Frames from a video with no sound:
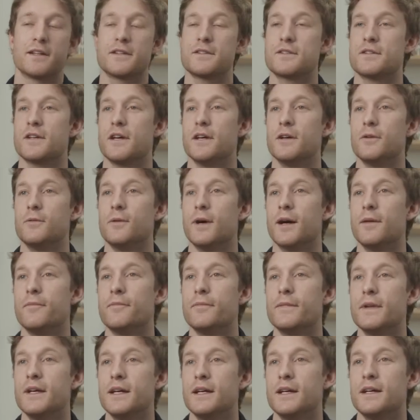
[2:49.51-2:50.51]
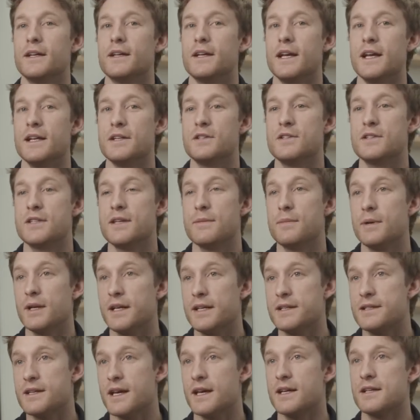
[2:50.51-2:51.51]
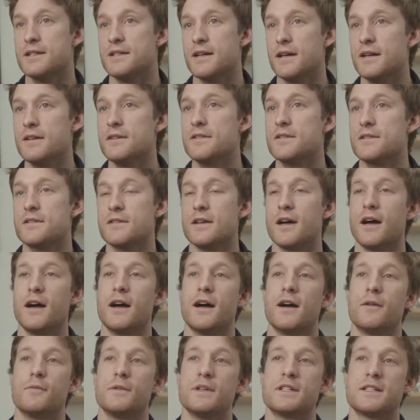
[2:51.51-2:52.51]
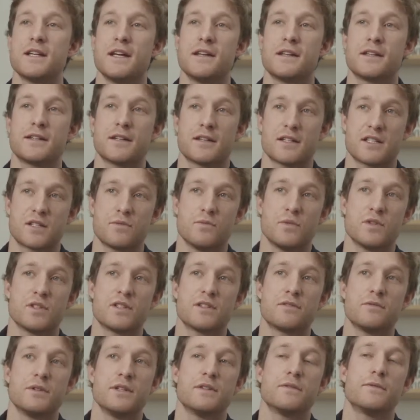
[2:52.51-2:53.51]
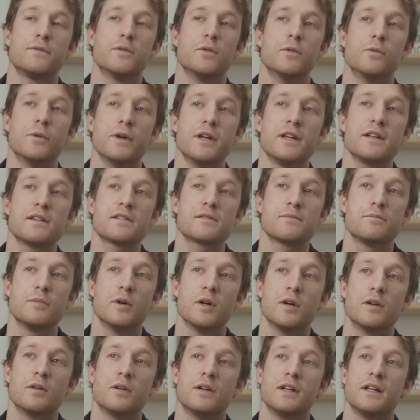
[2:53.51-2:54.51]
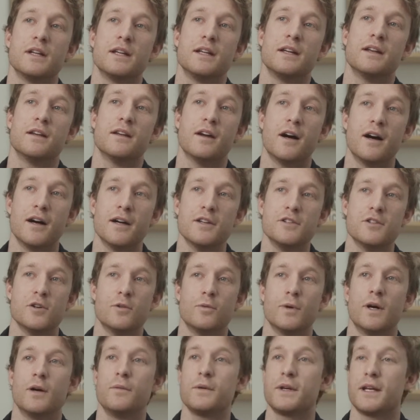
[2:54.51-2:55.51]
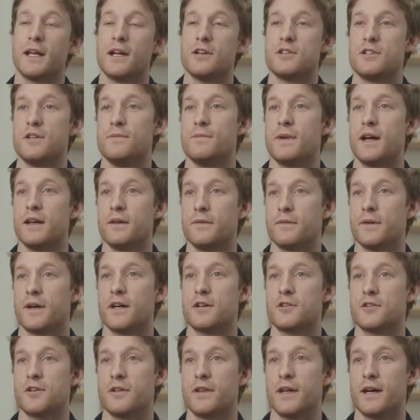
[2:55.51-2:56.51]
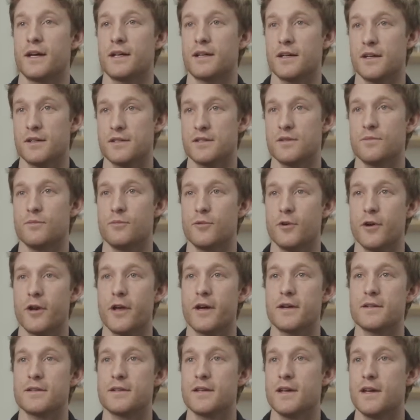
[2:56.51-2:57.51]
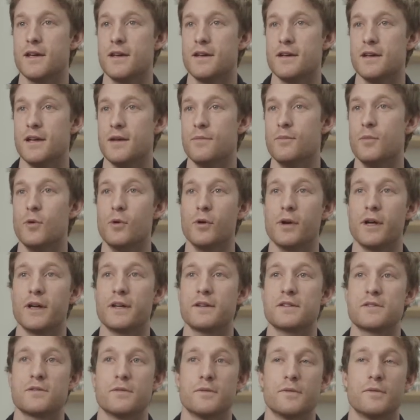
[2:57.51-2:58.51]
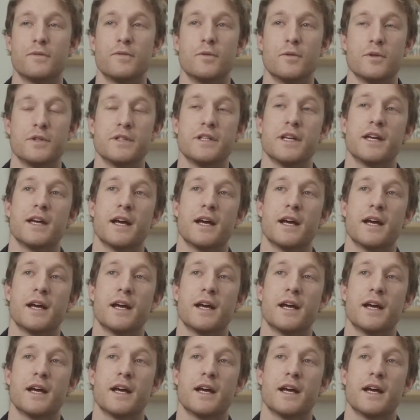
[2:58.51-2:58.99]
So it typically takes us, we say to customers 3 to 4 weeks, but in an ideal world, we can actually manufacture that custom product in more like sort of 48